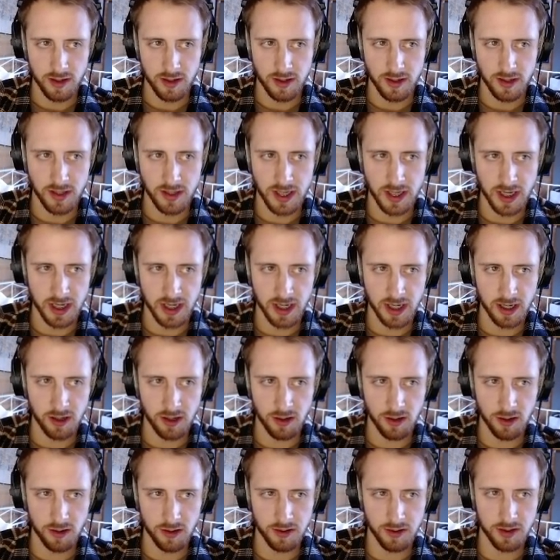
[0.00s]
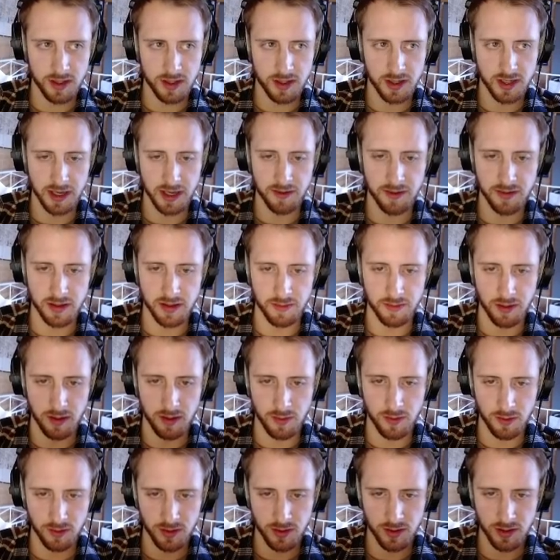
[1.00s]
Ding Kong saves the
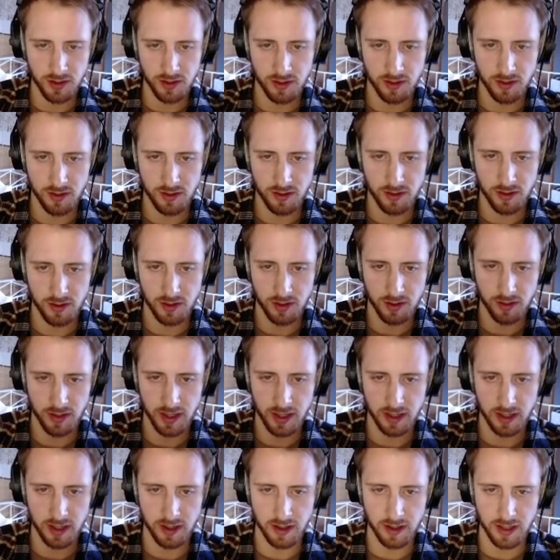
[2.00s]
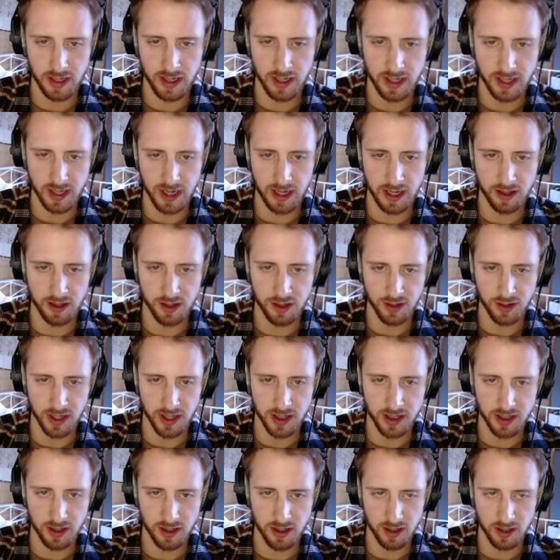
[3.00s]
bubbles, so they negate the
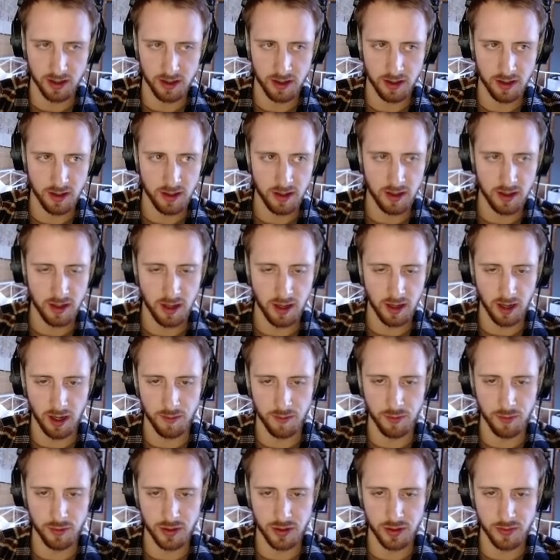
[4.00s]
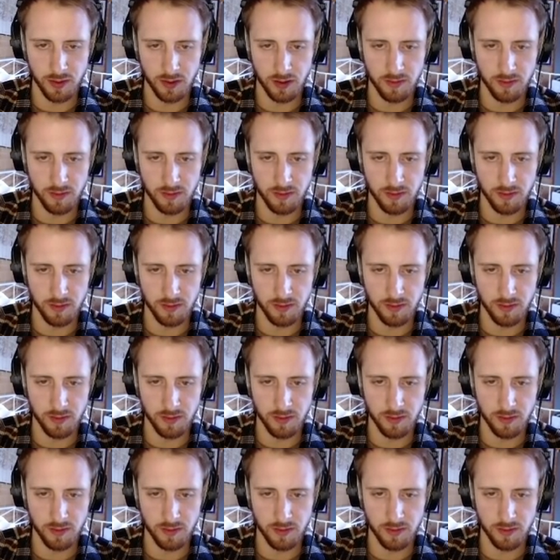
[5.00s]
Tracer pulse bomb.